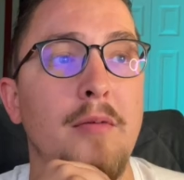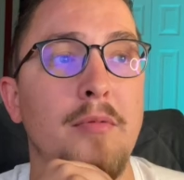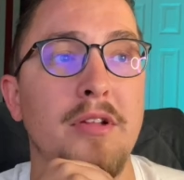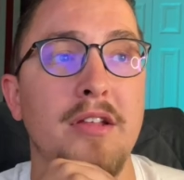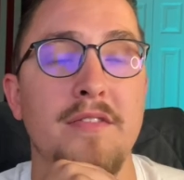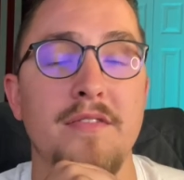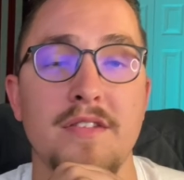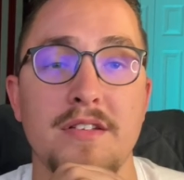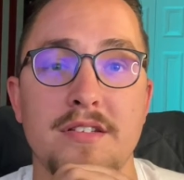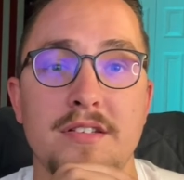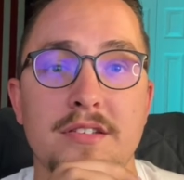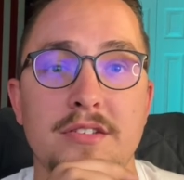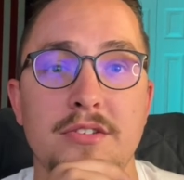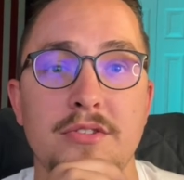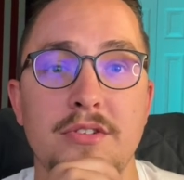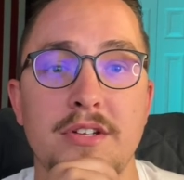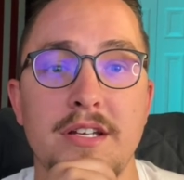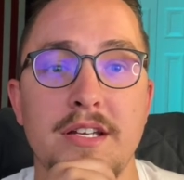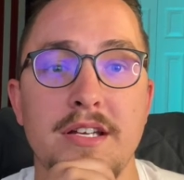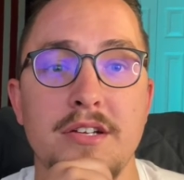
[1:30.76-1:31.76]
believe this is
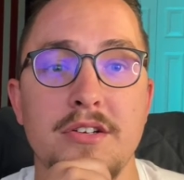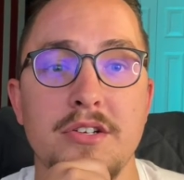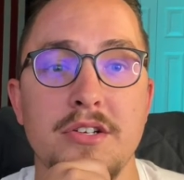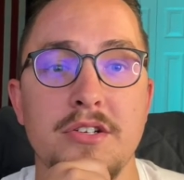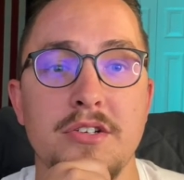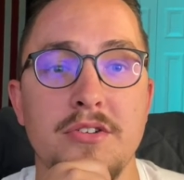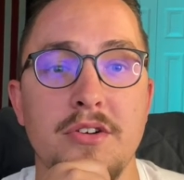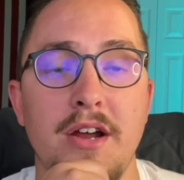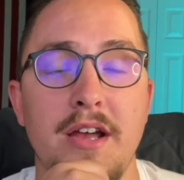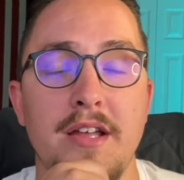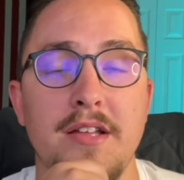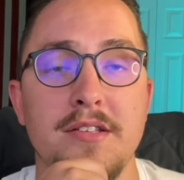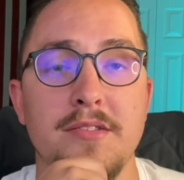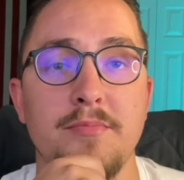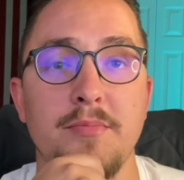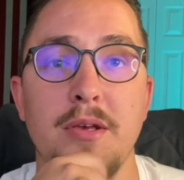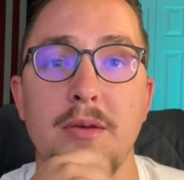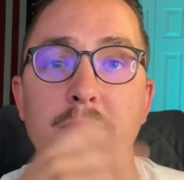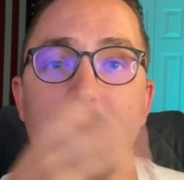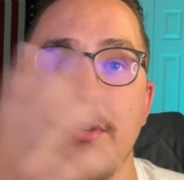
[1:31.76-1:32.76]
due to interest
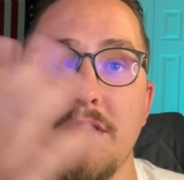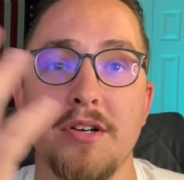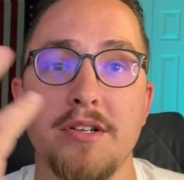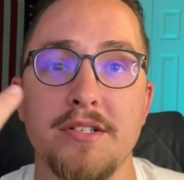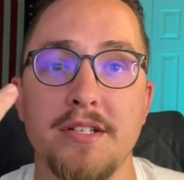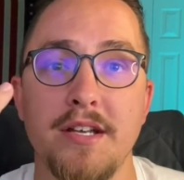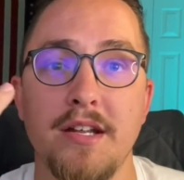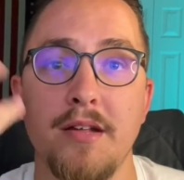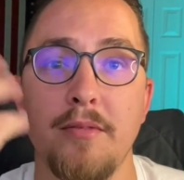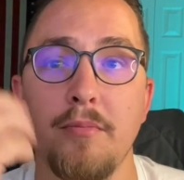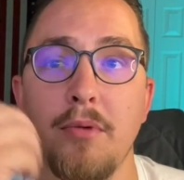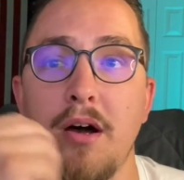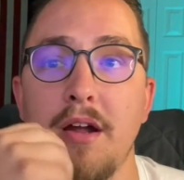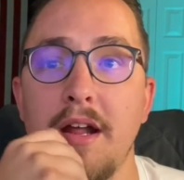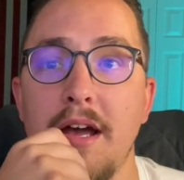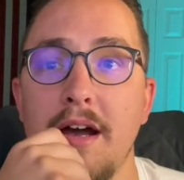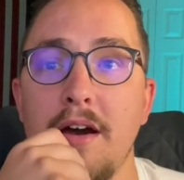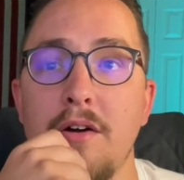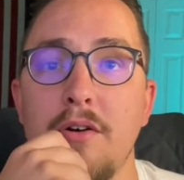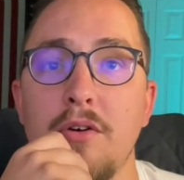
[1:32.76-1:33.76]
rates. People are just getting
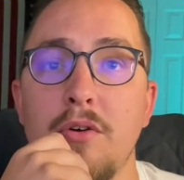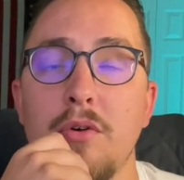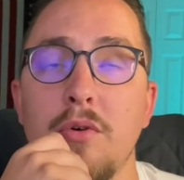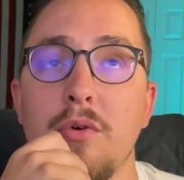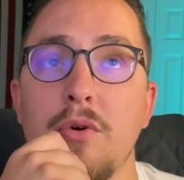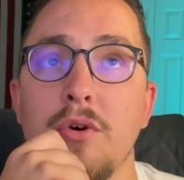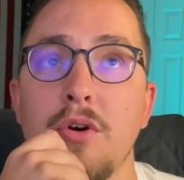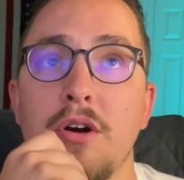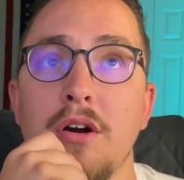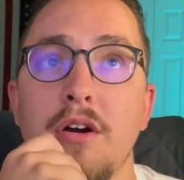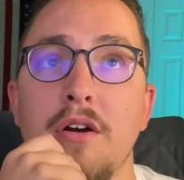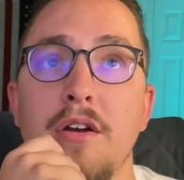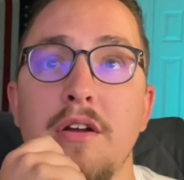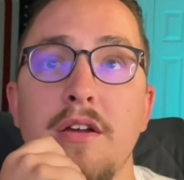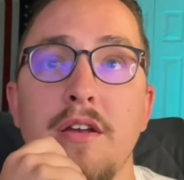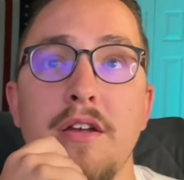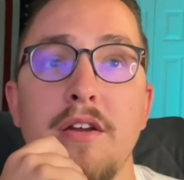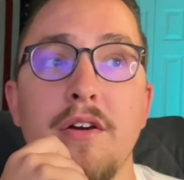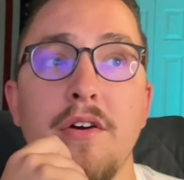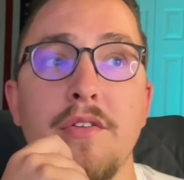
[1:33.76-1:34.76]
bought out, or
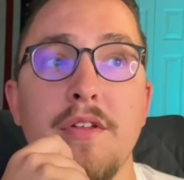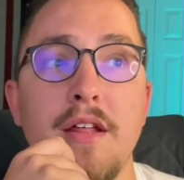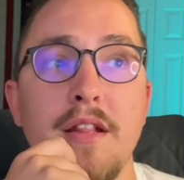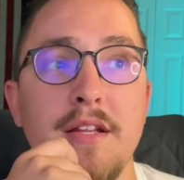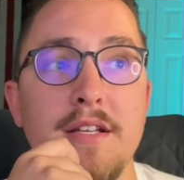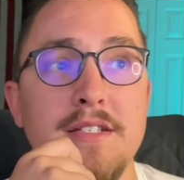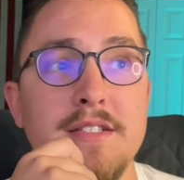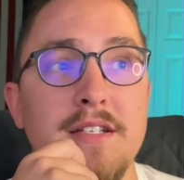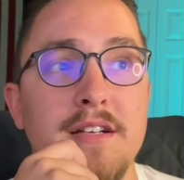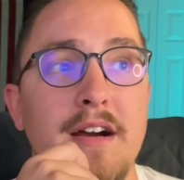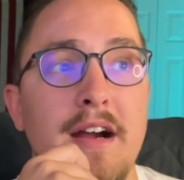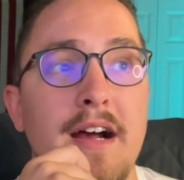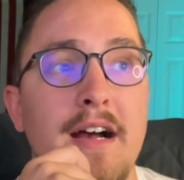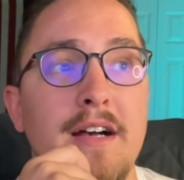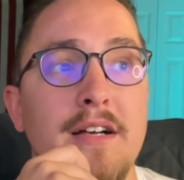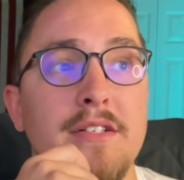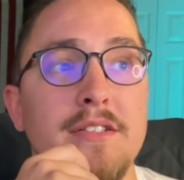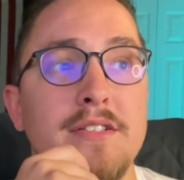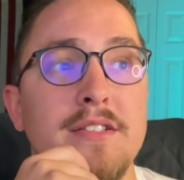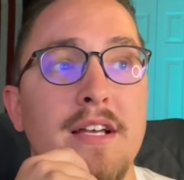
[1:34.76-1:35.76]
they list their
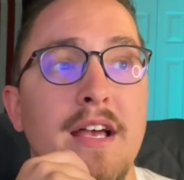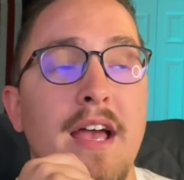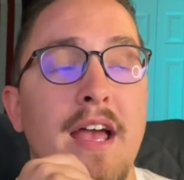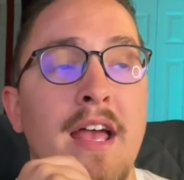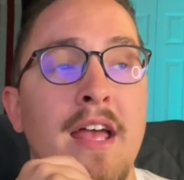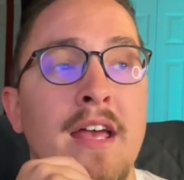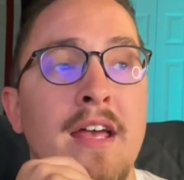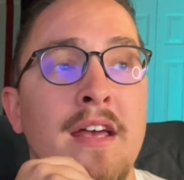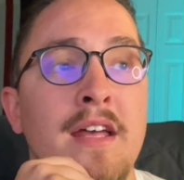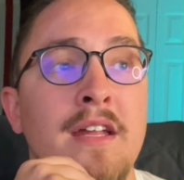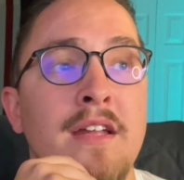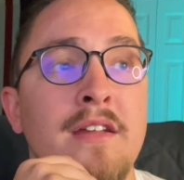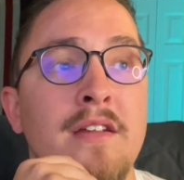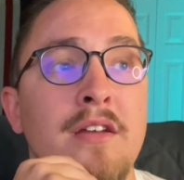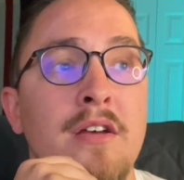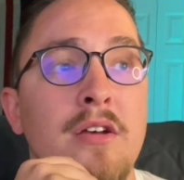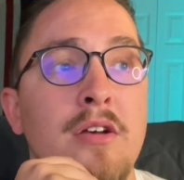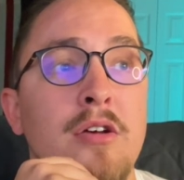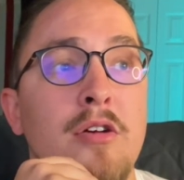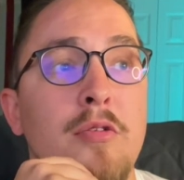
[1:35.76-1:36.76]
house
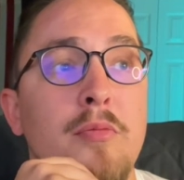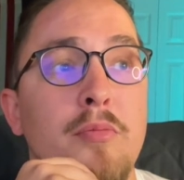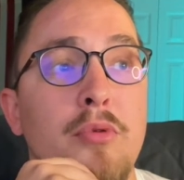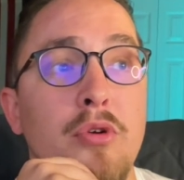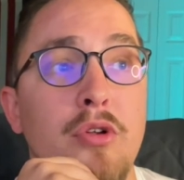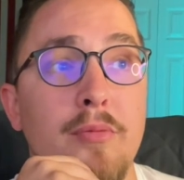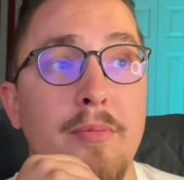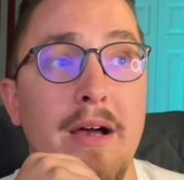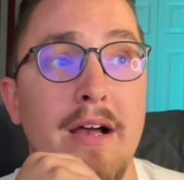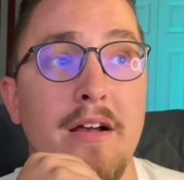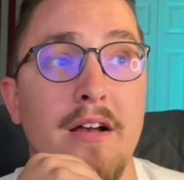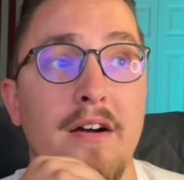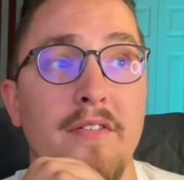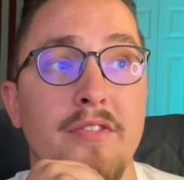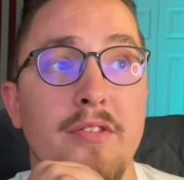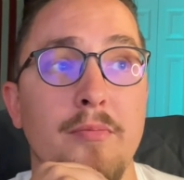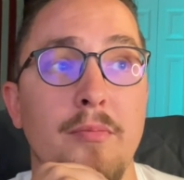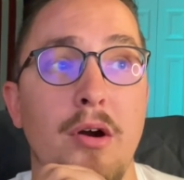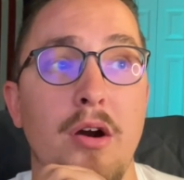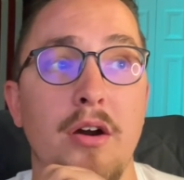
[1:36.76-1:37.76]
and pull it back
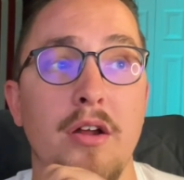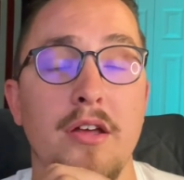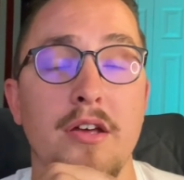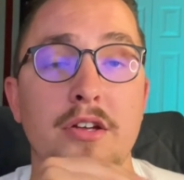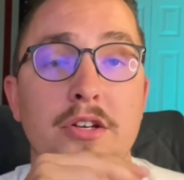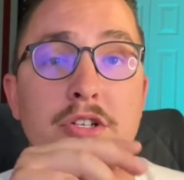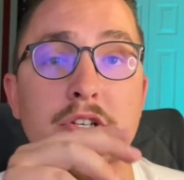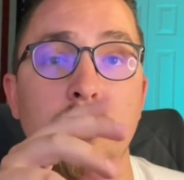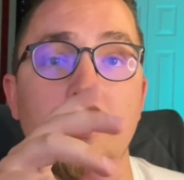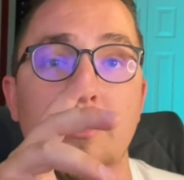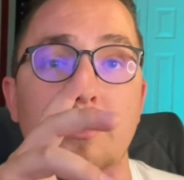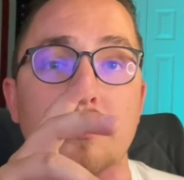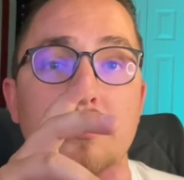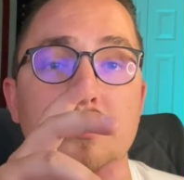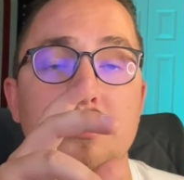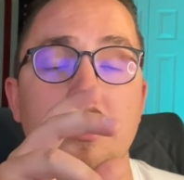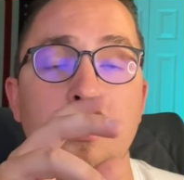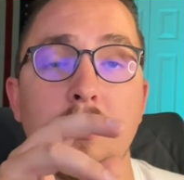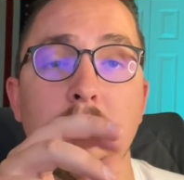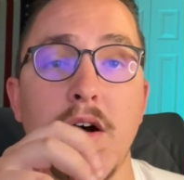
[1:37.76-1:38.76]
off the market.
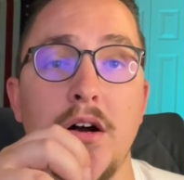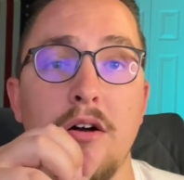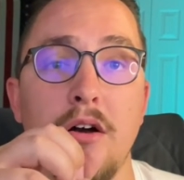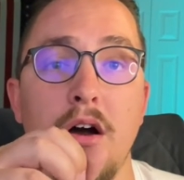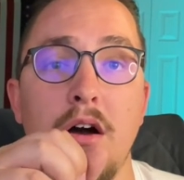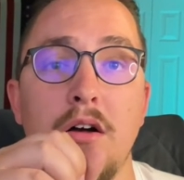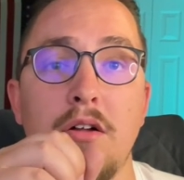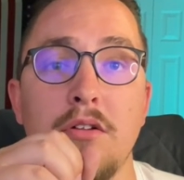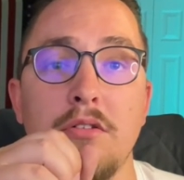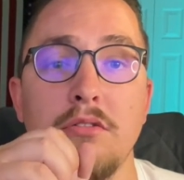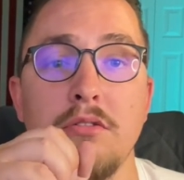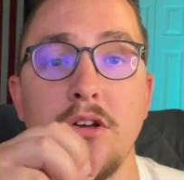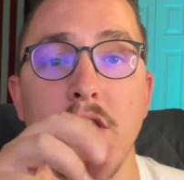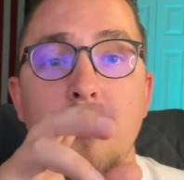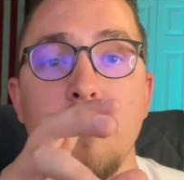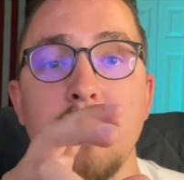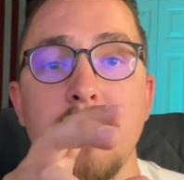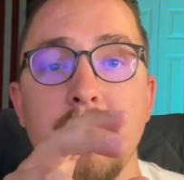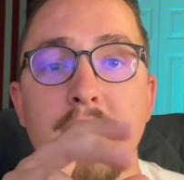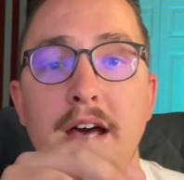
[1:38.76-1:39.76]
So I'll
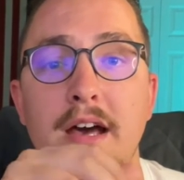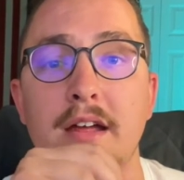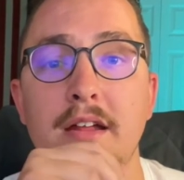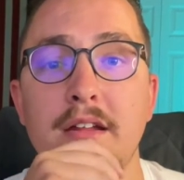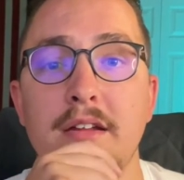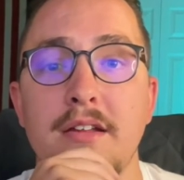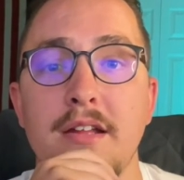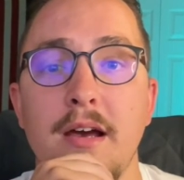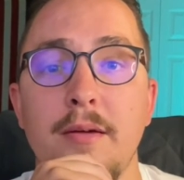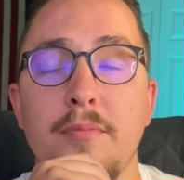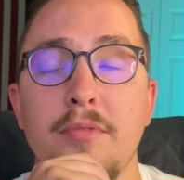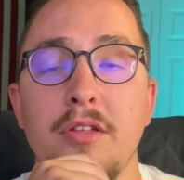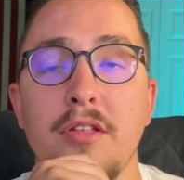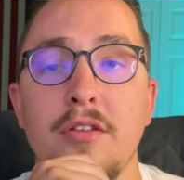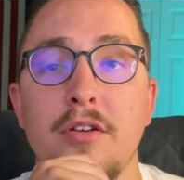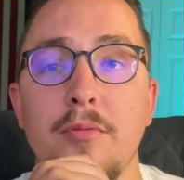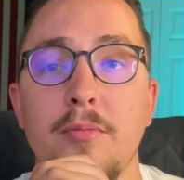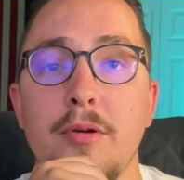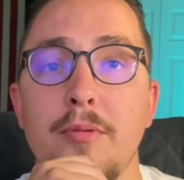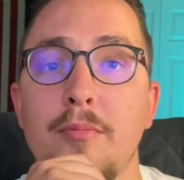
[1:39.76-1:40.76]
go into that in depth a
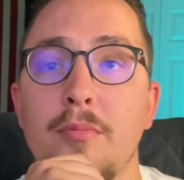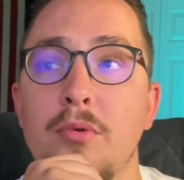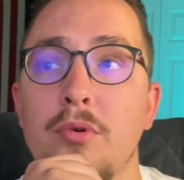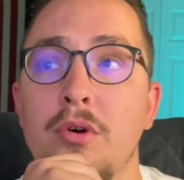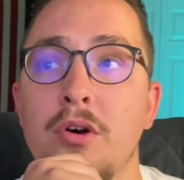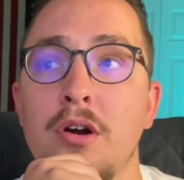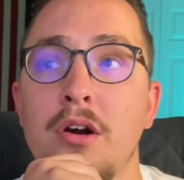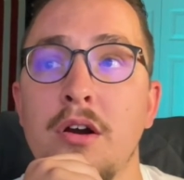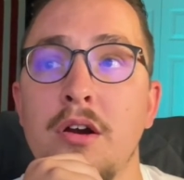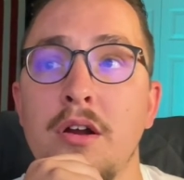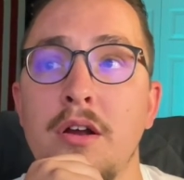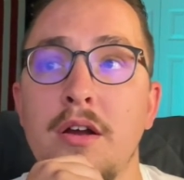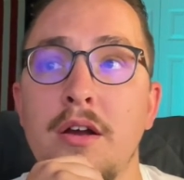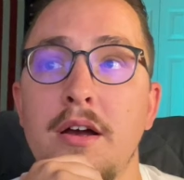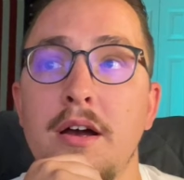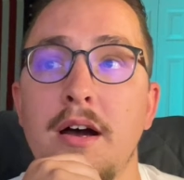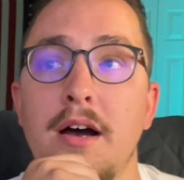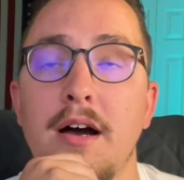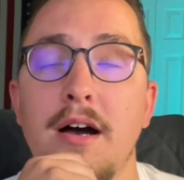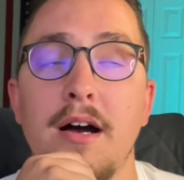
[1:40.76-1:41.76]
little bit more
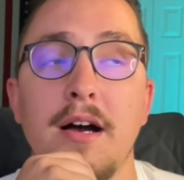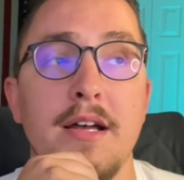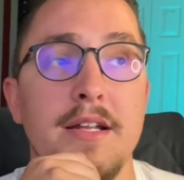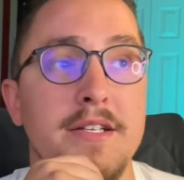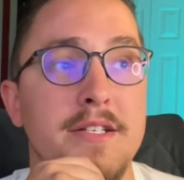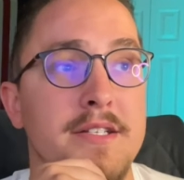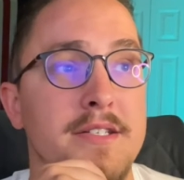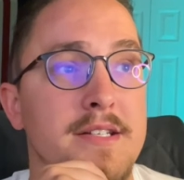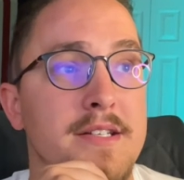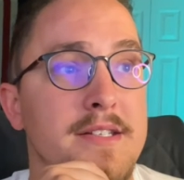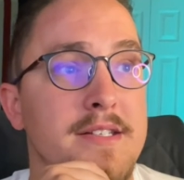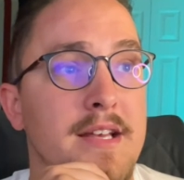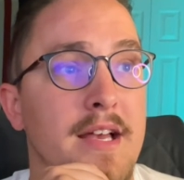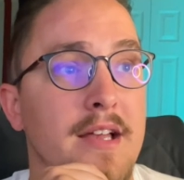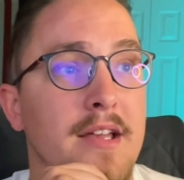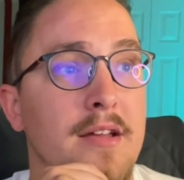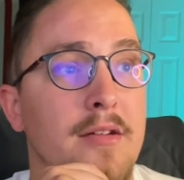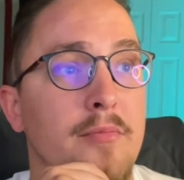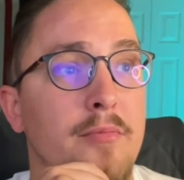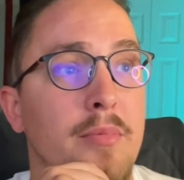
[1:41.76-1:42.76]
in just a
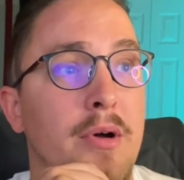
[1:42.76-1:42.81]
second,